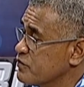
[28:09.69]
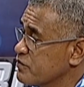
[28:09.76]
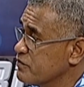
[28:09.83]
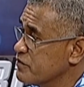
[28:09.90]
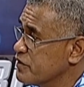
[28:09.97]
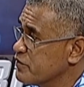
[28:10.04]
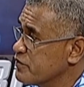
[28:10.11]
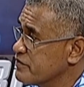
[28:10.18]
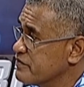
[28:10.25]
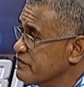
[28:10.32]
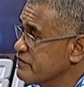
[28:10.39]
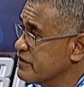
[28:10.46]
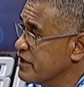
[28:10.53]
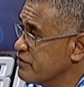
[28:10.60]
We're not
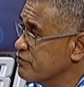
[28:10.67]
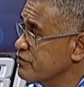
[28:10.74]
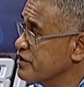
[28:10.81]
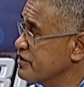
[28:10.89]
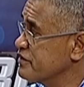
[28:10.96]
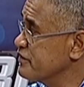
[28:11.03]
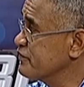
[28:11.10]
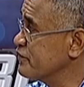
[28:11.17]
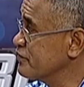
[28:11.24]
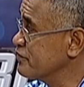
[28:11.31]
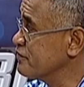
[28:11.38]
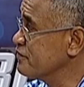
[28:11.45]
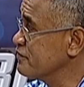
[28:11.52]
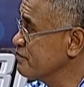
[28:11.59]
advocating
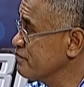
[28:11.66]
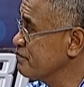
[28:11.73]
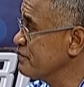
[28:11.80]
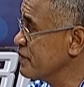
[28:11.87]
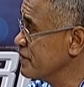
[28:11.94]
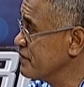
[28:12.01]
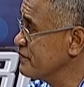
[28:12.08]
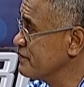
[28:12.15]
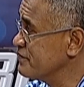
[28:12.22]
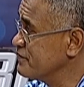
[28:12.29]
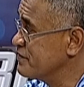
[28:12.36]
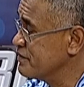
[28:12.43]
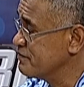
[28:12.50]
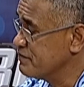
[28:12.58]
for pay,
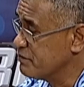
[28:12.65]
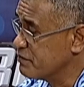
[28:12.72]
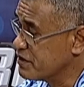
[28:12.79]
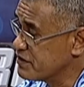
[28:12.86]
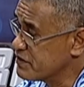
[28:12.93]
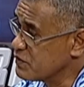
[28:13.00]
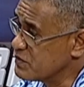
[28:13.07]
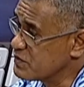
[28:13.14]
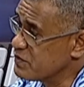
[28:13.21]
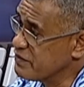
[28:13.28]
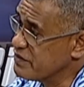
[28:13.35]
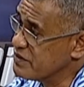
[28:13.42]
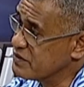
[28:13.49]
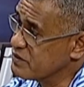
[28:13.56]
but it's
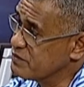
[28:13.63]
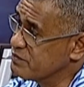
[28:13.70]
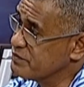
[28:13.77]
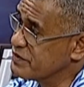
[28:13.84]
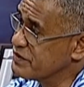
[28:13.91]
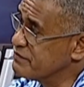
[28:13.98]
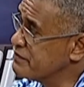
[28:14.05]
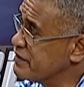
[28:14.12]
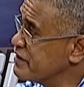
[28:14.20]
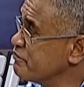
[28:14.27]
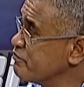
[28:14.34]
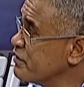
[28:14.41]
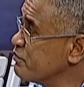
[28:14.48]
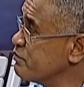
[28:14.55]
also there to
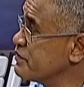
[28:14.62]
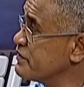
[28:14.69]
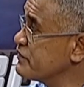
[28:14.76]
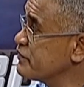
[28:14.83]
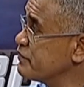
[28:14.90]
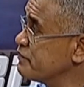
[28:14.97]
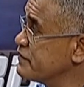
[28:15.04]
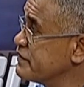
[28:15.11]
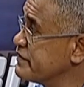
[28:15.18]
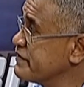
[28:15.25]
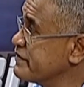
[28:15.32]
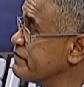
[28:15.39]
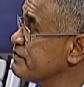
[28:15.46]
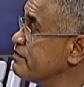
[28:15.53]
prevent members from
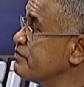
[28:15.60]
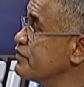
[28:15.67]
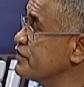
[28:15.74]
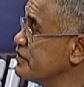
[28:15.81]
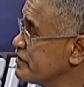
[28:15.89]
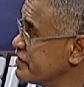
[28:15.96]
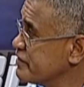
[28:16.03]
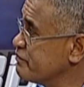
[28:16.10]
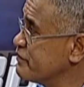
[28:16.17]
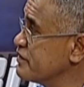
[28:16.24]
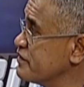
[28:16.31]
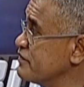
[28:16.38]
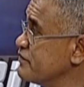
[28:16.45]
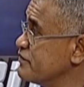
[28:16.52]
just putting in
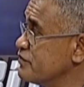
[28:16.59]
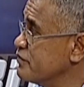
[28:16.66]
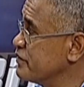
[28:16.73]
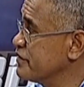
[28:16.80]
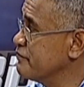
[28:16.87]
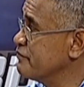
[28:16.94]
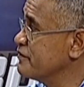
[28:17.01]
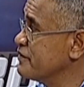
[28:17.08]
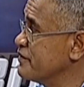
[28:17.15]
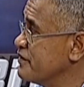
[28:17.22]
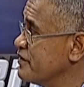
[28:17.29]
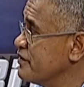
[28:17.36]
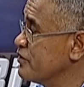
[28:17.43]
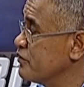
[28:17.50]
money for whatever
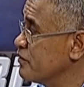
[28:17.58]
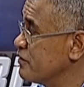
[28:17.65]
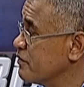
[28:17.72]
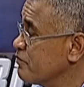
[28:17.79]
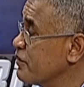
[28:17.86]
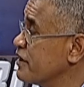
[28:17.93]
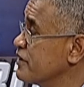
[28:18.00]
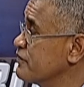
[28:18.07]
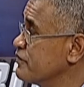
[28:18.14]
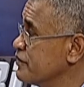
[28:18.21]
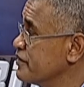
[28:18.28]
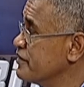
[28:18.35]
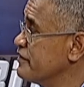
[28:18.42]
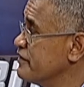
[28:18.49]
or applying
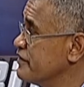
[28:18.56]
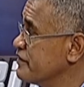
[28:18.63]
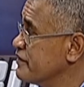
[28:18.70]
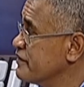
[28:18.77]
for anything.